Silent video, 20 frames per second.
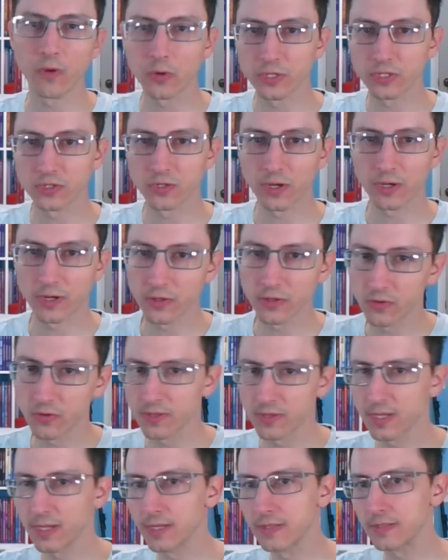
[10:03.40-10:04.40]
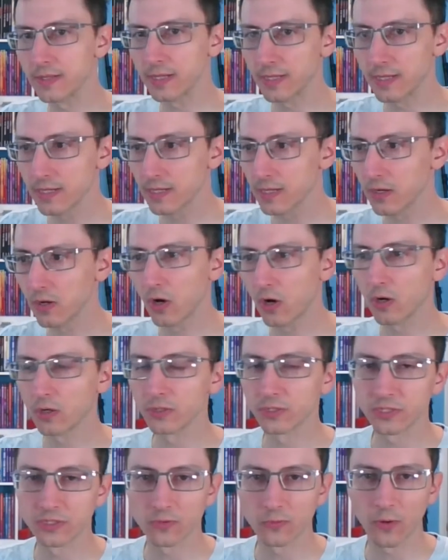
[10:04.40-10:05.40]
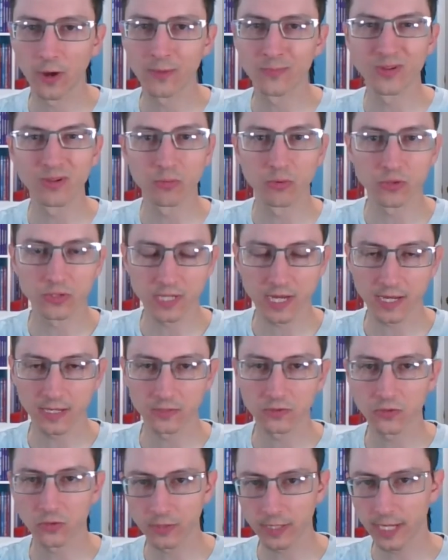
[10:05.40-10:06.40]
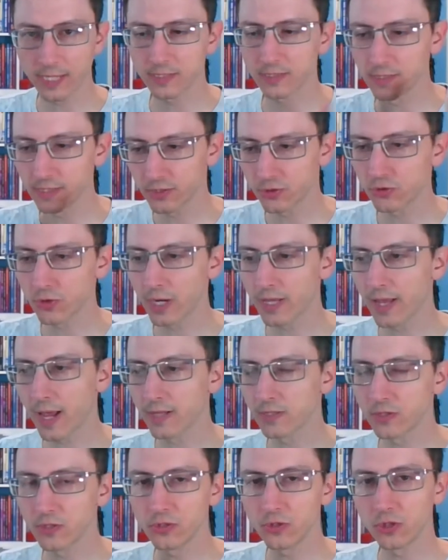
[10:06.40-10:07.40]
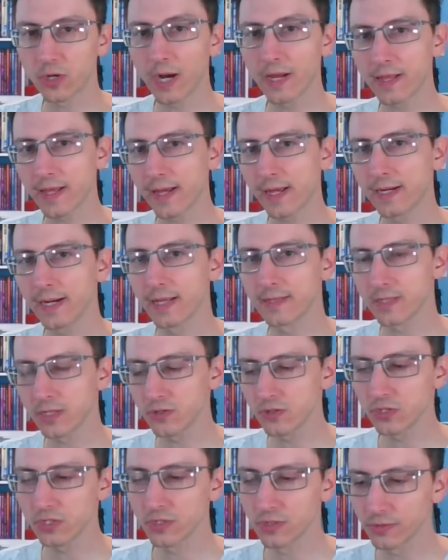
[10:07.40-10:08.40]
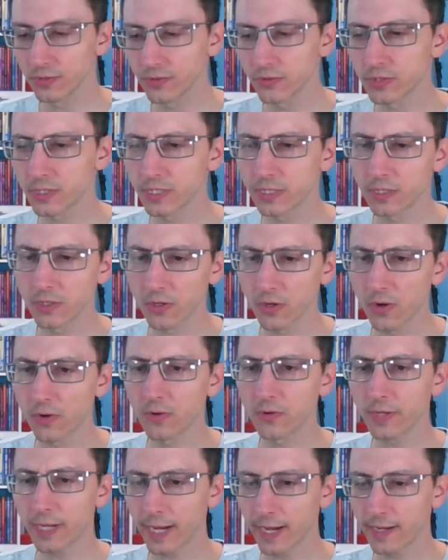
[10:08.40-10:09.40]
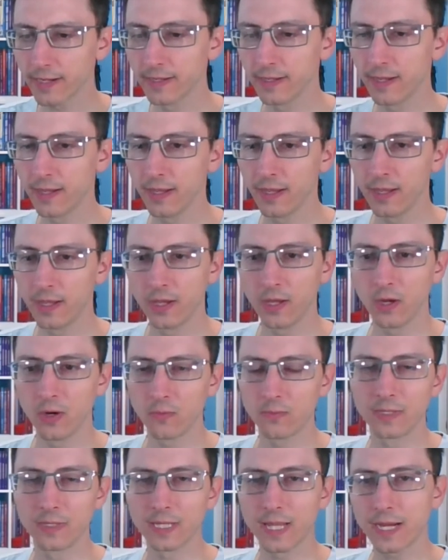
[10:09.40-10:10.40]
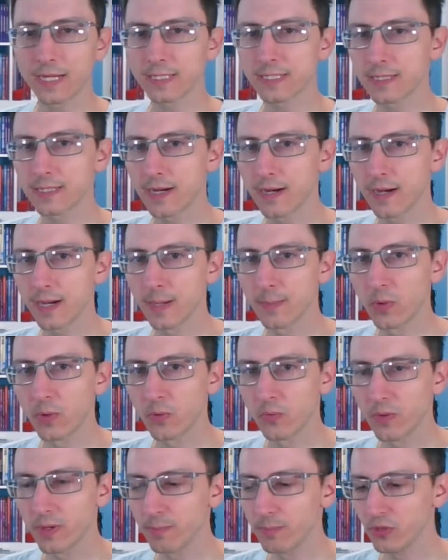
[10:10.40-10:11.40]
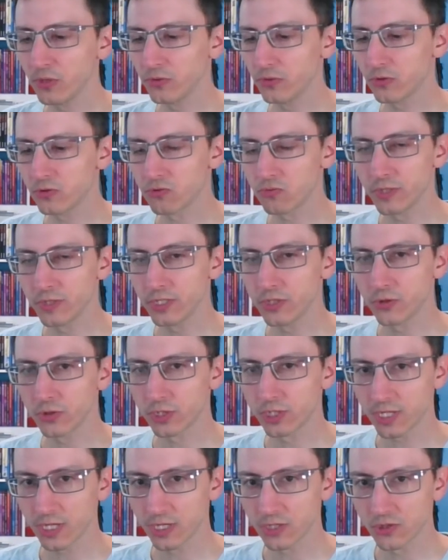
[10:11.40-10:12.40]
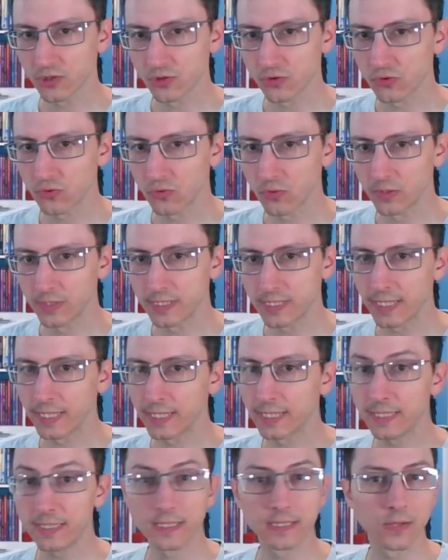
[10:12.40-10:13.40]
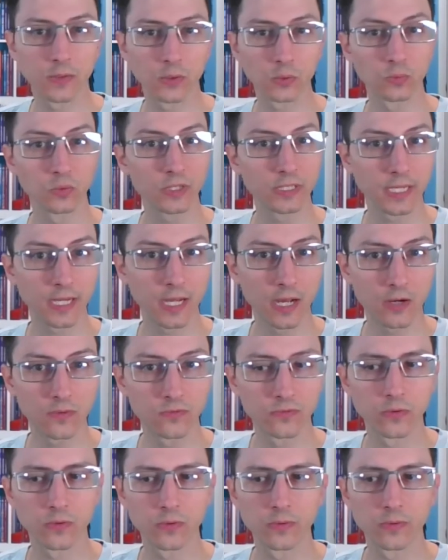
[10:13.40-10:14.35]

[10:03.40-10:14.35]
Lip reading: on other things like getting cards in the right people's hands. Okay, so let's try that. So you try that and then you still lose, and then you go, okay, well, last time we built those research stations towards the end and they were really helpful,